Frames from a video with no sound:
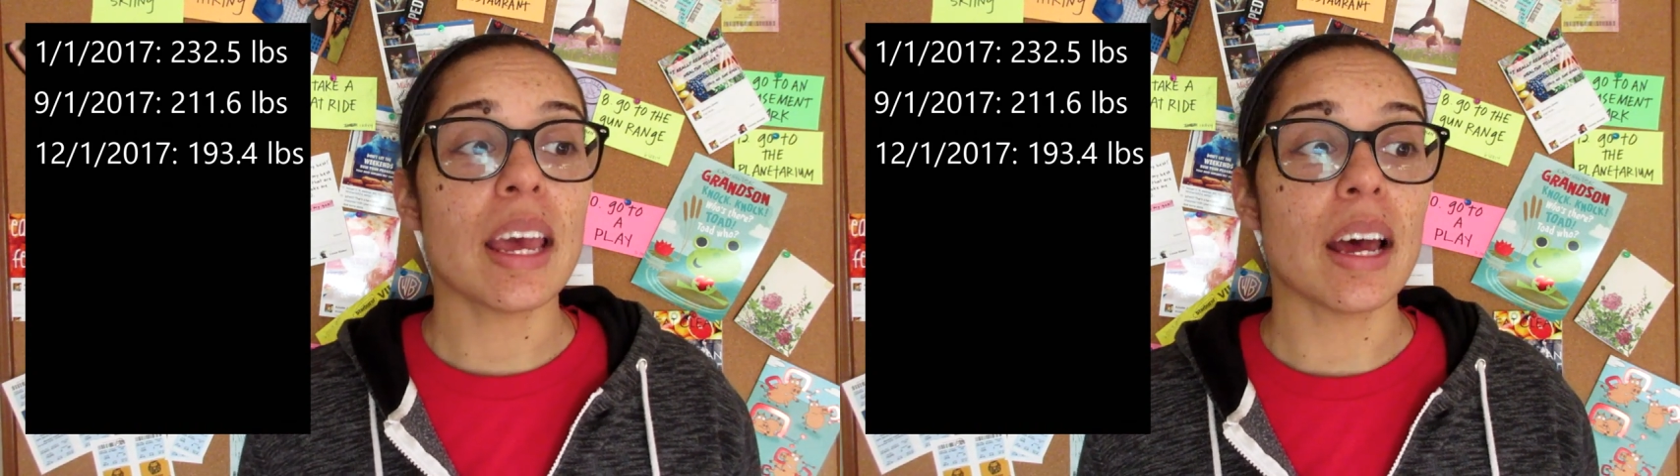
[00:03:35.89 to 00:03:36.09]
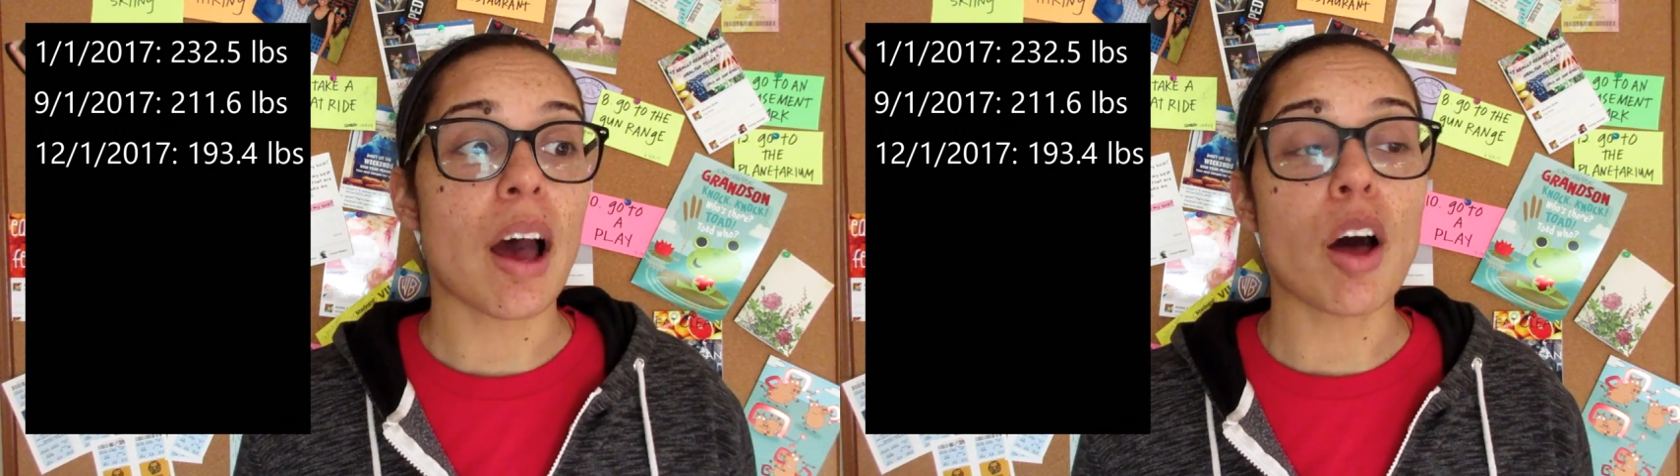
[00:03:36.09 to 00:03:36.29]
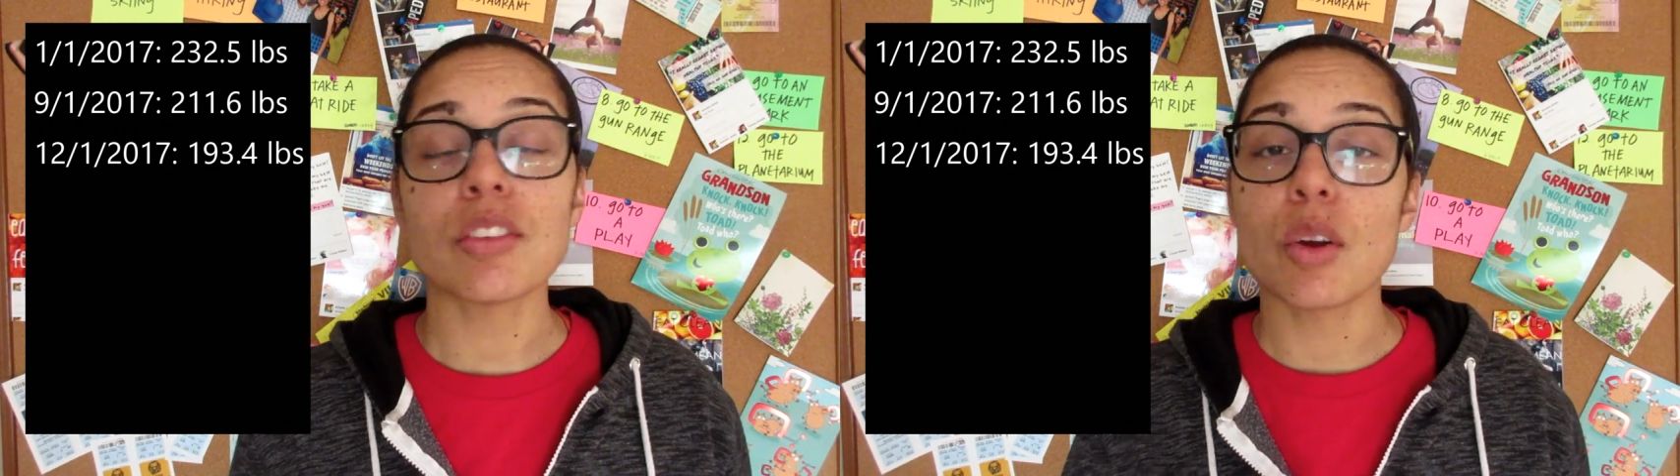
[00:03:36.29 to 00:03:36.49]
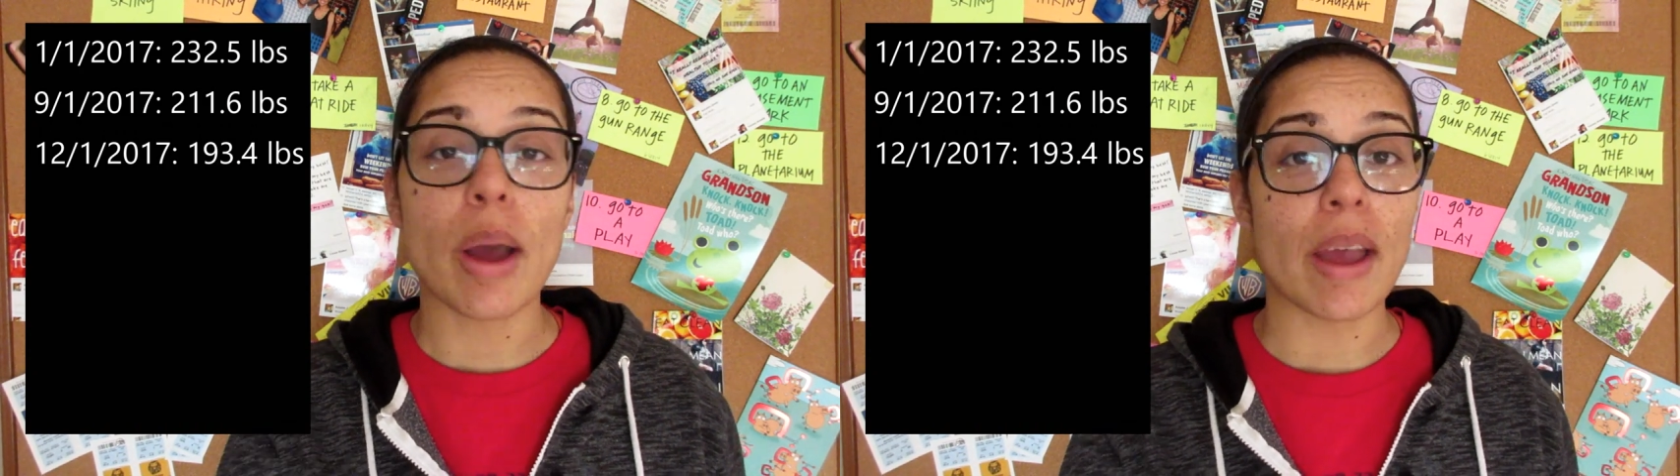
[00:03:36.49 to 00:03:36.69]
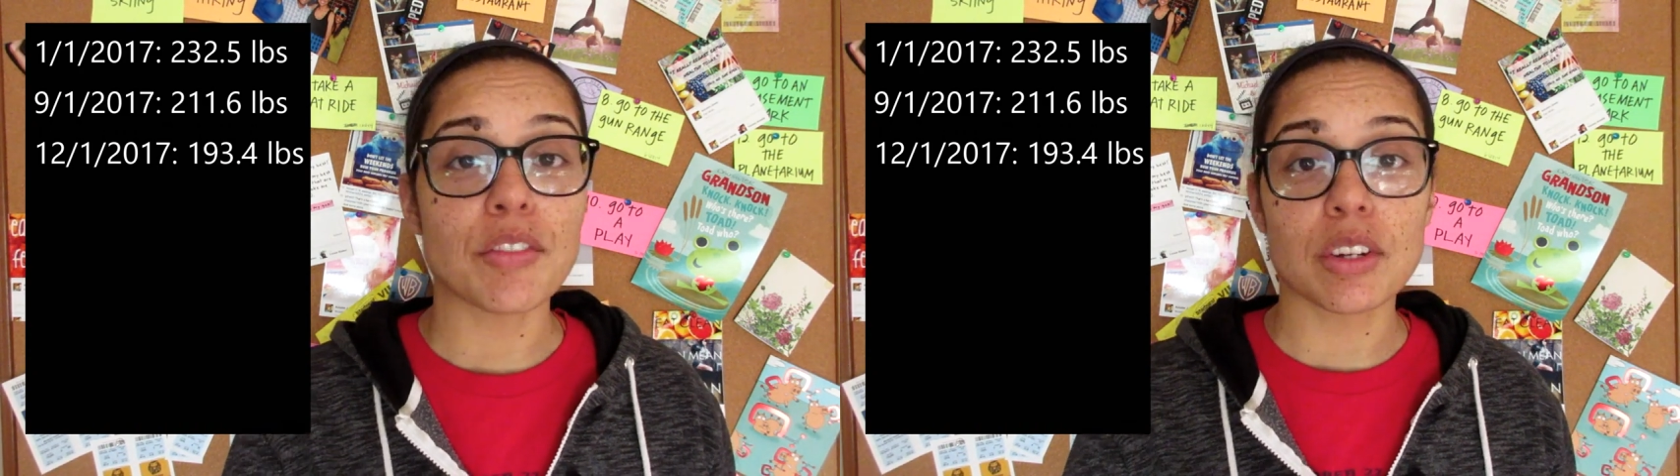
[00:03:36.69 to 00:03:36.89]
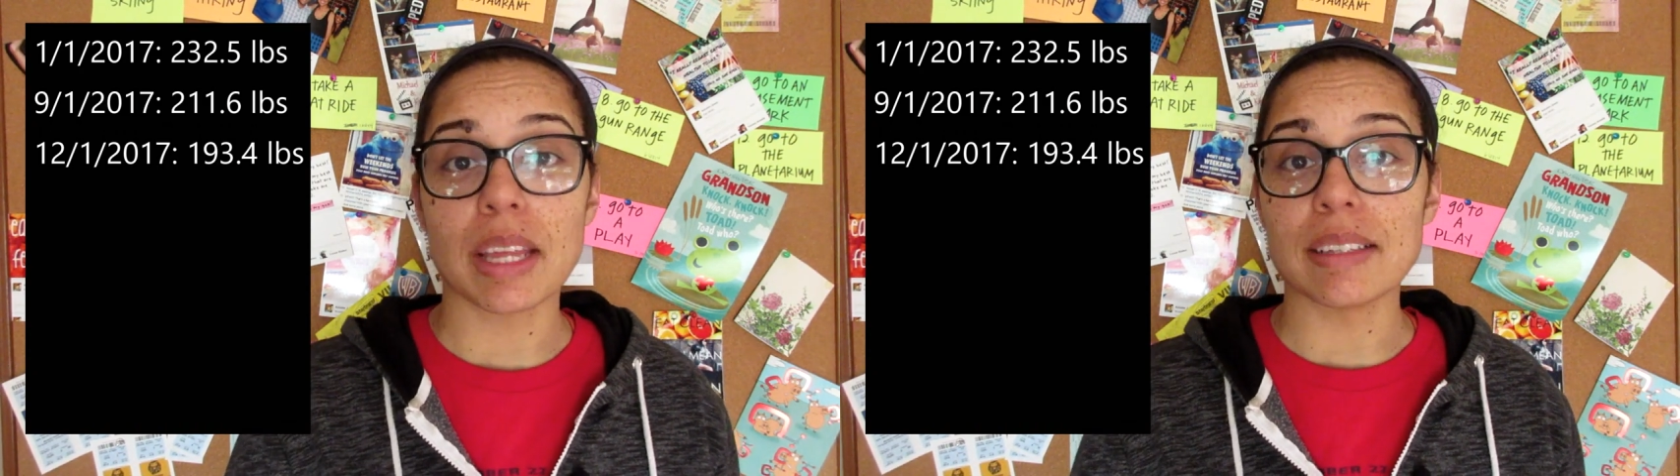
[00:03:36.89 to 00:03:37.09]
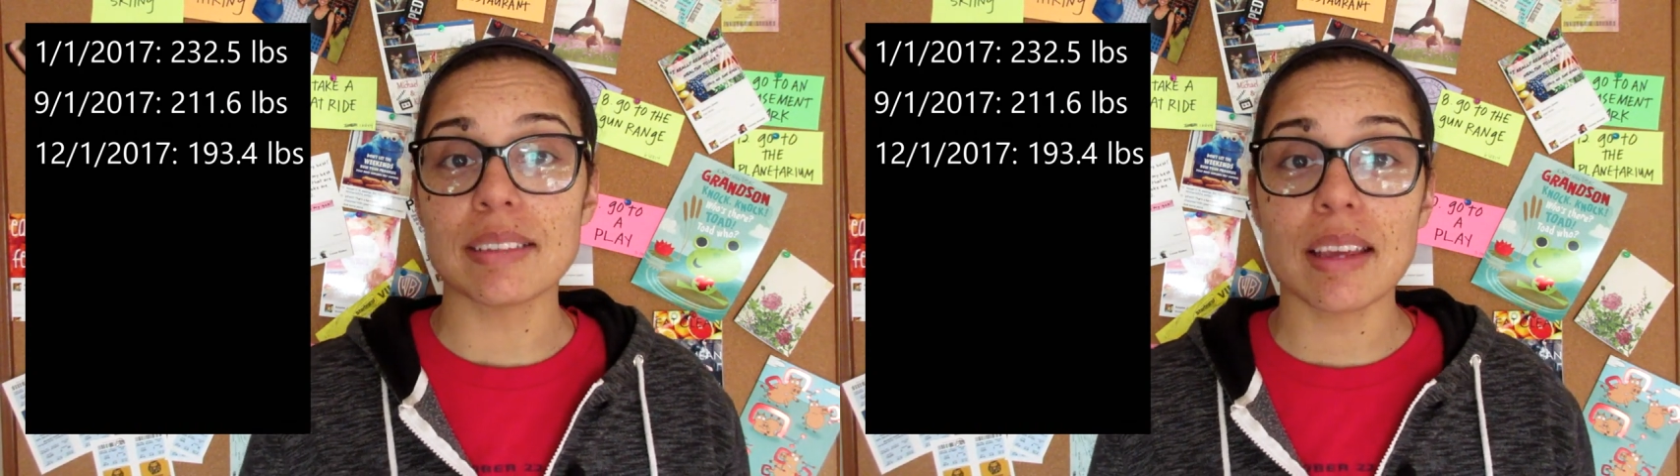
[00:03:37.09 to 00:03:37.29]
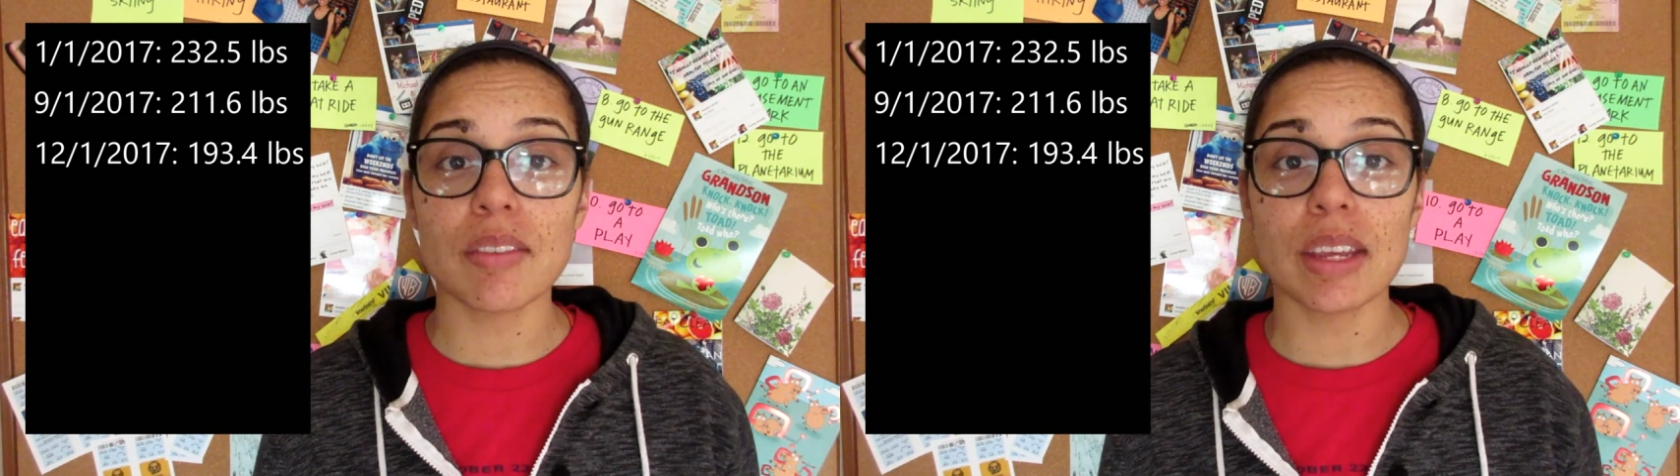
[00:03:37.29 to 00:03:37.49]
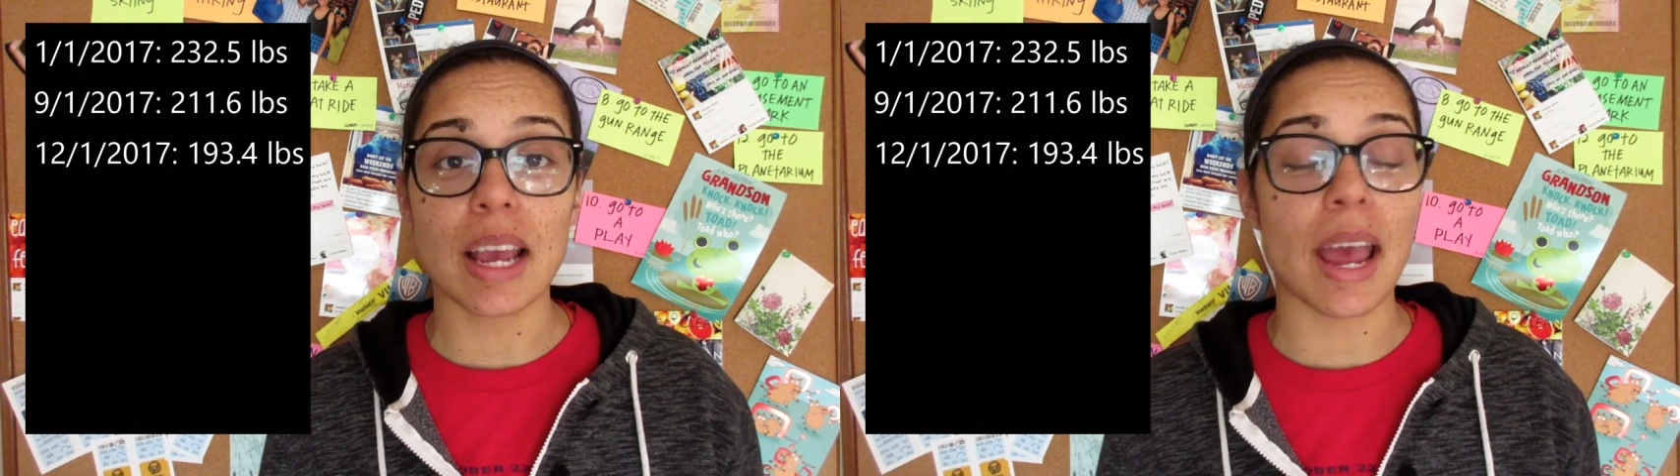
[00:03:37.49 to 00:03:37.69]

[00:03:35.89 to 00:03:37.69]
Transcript: Also after Thanksgiving,